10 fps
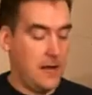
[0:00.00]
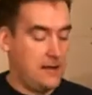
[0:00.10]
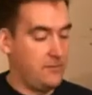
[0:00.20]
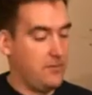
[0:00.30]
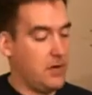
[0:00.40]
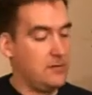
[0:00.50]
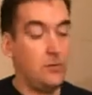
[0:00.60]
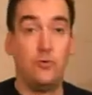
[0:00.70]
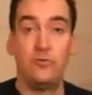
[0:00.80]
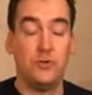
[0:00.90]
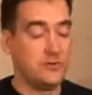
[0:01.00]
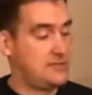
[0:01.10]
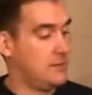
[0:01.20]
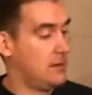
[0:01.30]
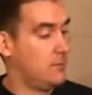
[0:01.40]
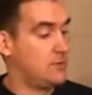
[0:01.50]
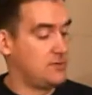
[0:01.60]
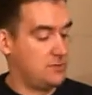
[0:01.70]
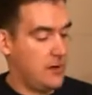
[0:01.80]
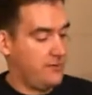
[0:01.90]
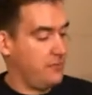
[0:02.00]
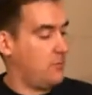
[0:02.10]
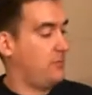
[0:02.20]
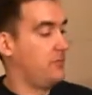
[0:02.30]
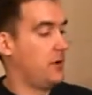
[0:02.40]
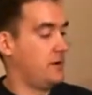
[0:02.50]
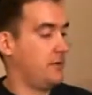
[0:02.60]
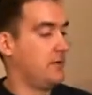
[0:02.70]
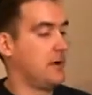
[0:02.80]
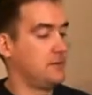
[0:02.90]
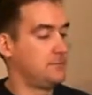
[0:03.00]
and you've got nose wheel steering, which is great for moving around on the ground.